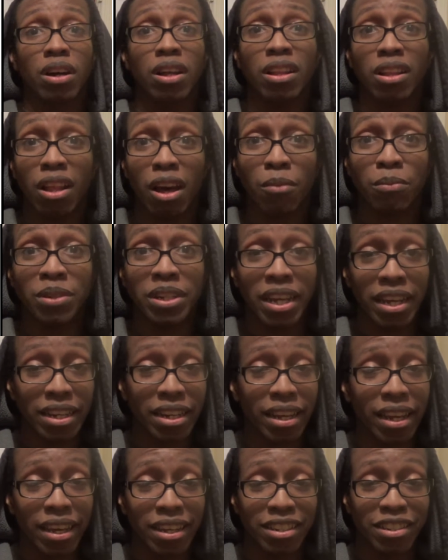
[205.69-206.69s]
club
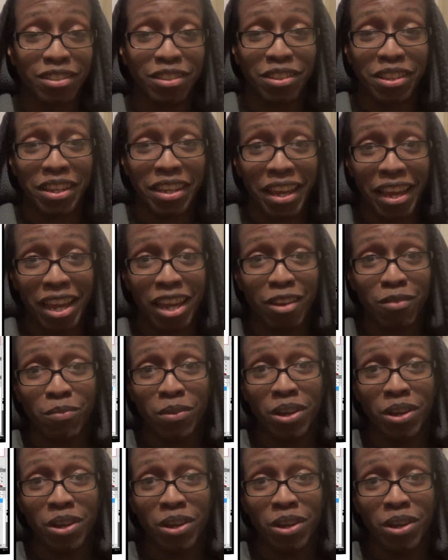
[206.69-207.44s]
dedicated to the game,